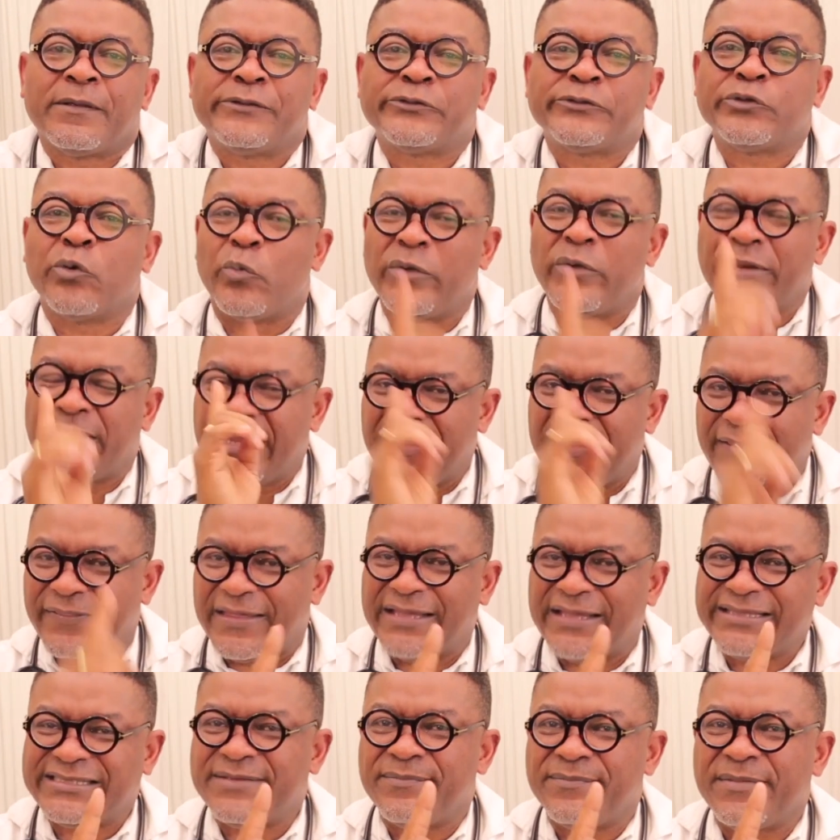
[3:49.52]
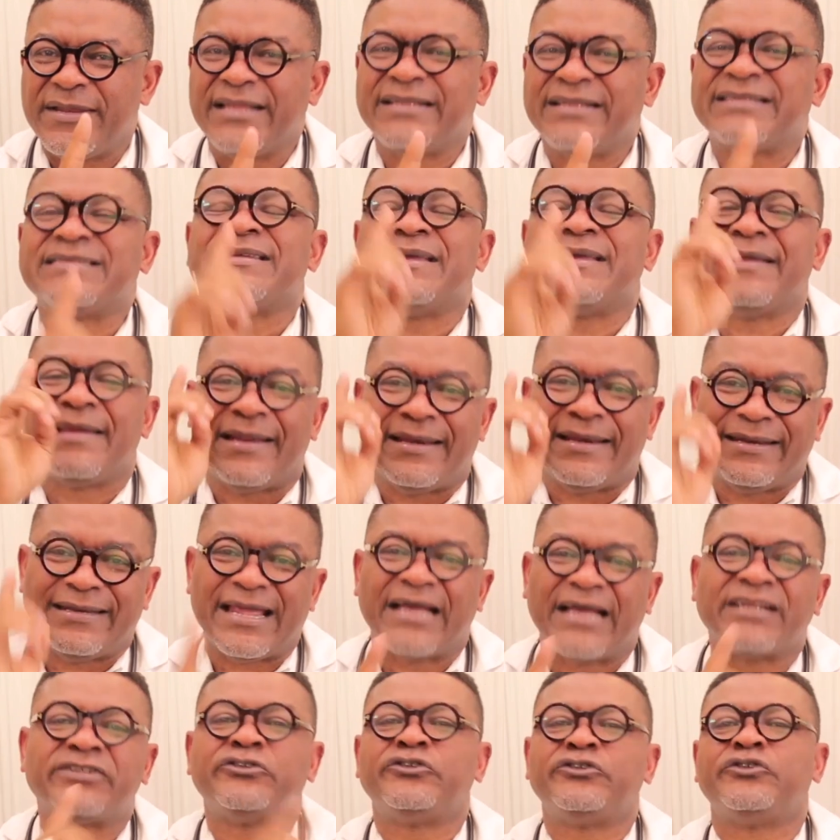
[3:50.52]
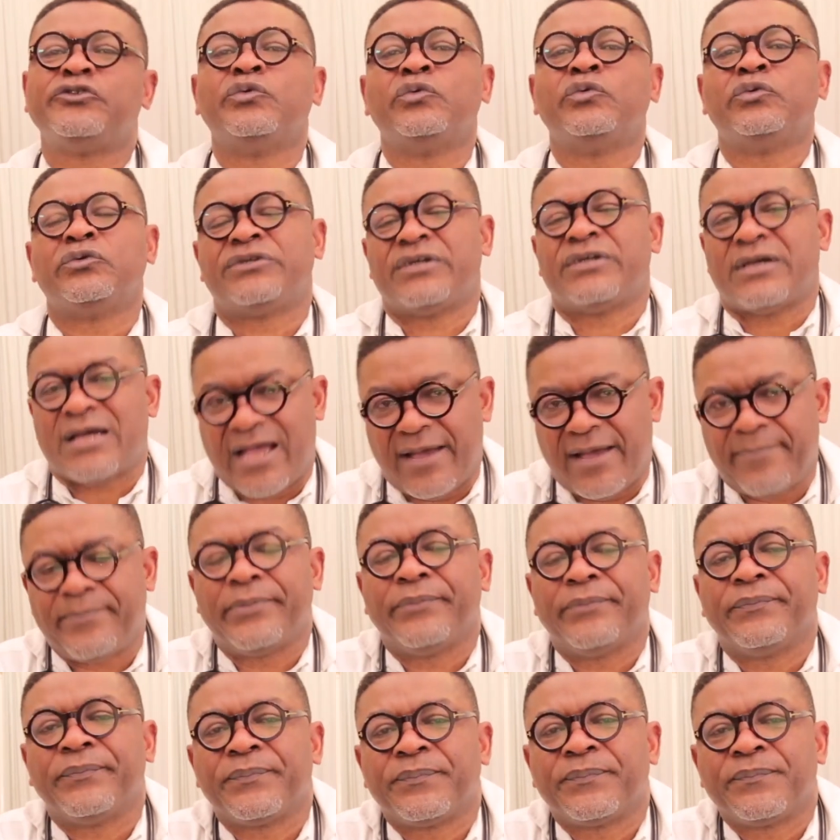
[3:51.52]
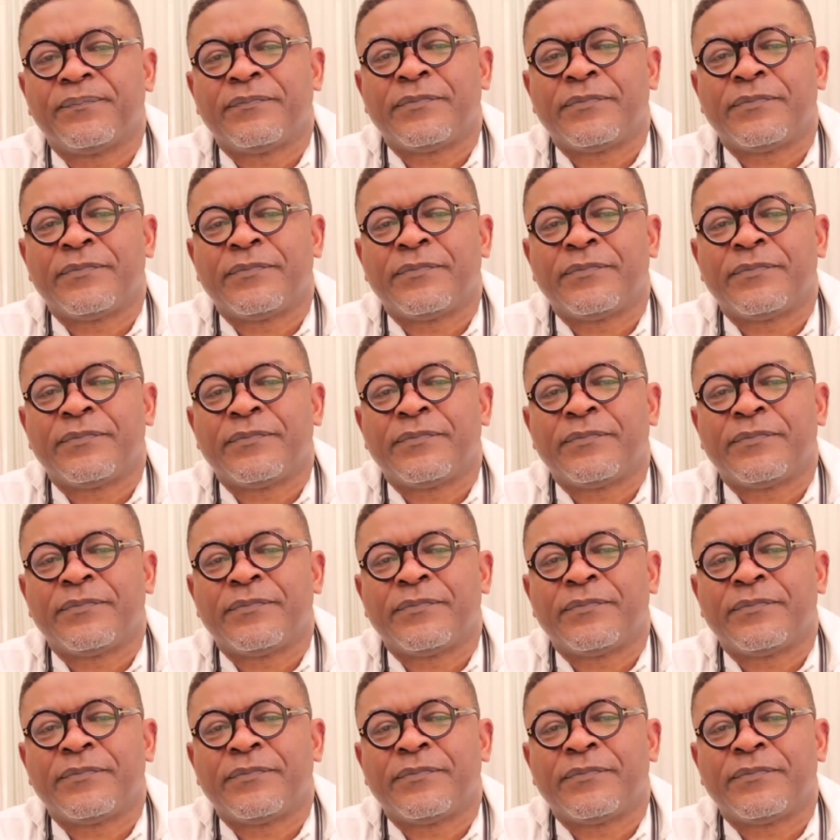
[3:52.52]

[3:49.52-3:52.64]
So within 30 minutes, that should happen.